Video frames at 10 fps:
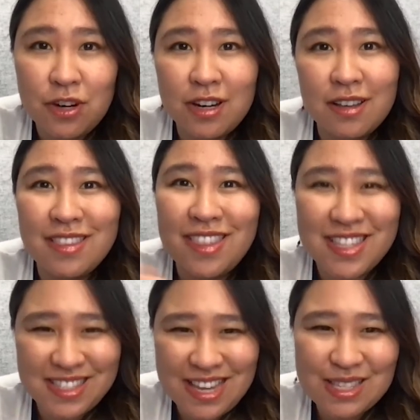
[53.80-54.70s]
for
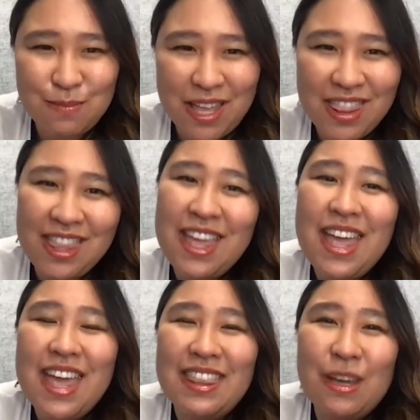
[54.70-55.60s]
this next month.
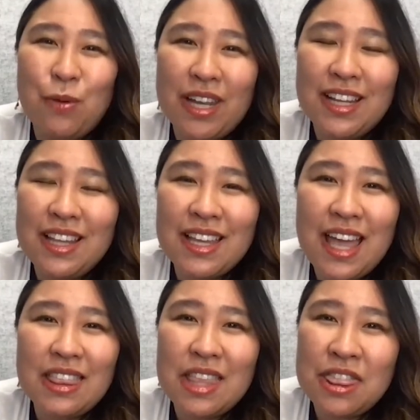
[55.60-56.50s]
And then we're going to look
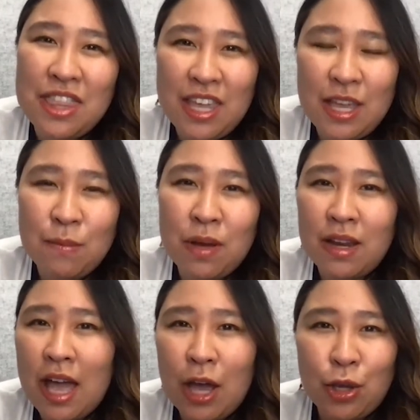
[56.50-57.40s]
at the theme on
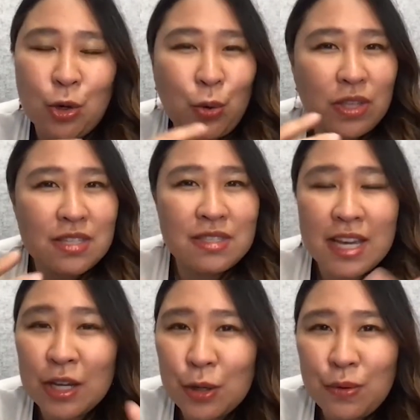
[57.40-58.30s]
how you're going to
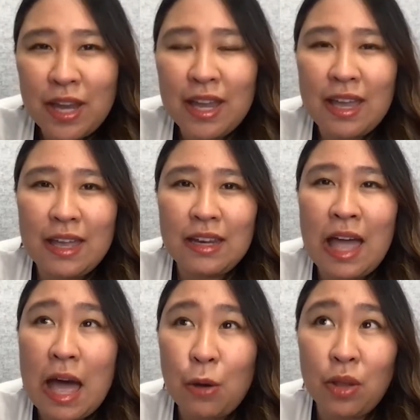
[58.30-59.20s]
decorate and
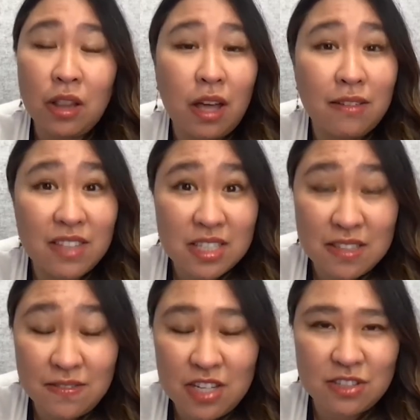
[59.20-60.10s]
how a lot of the
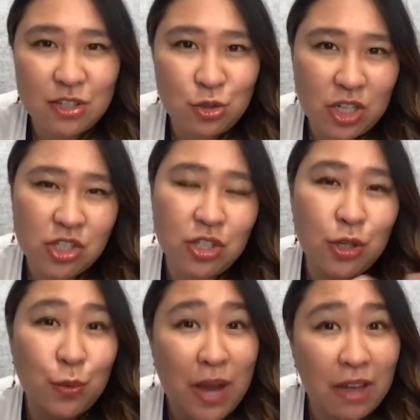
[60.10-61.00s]
activities are structured
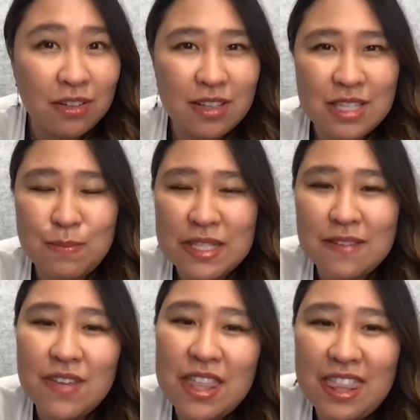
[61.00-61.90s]
around a
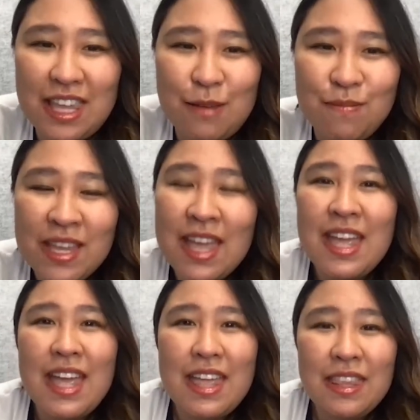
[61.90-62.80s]
specific theme.
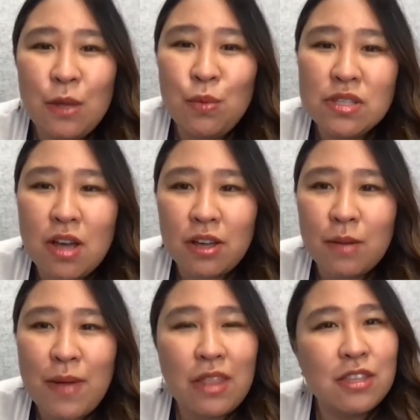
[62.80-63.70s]
And then we'll talk
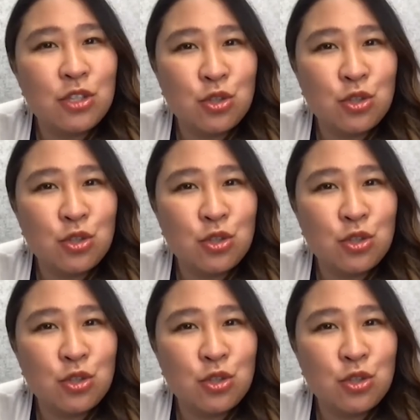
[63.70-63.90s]
about the